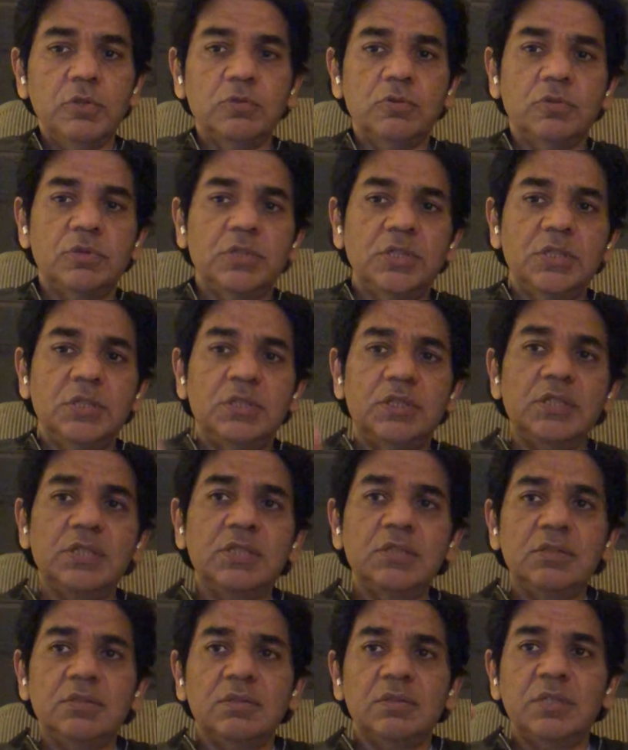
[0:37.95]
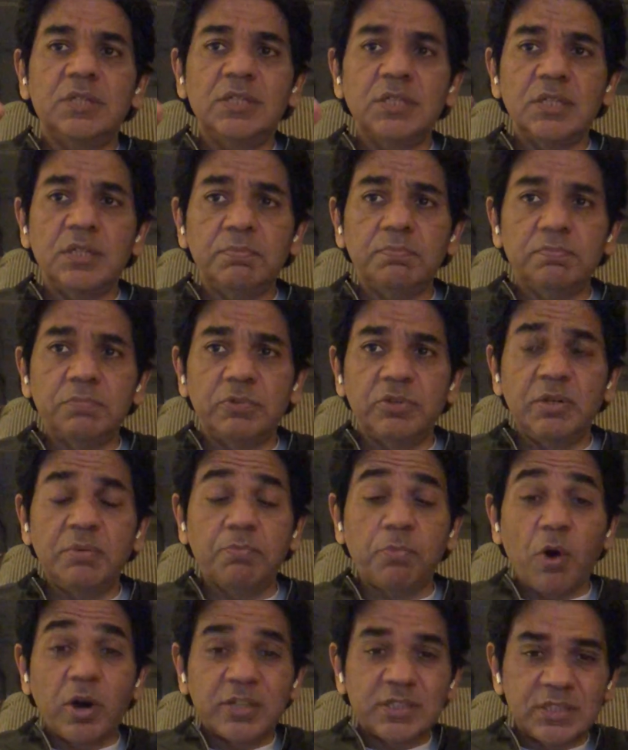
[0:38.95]
So these are the 3
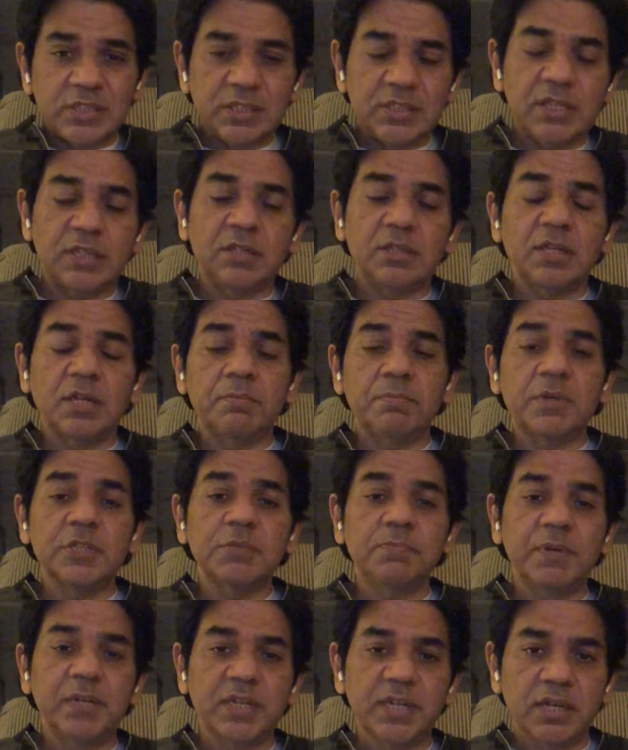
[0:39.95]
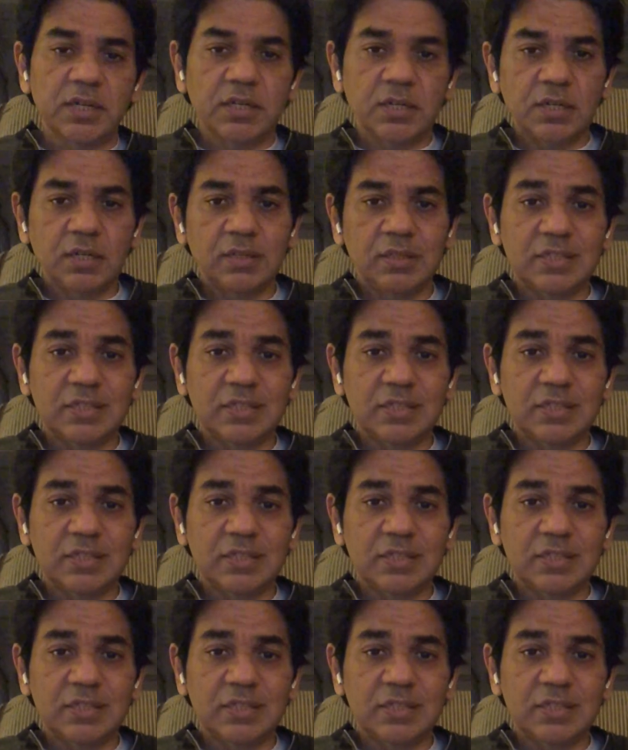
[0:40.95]
boxes that must be ticked.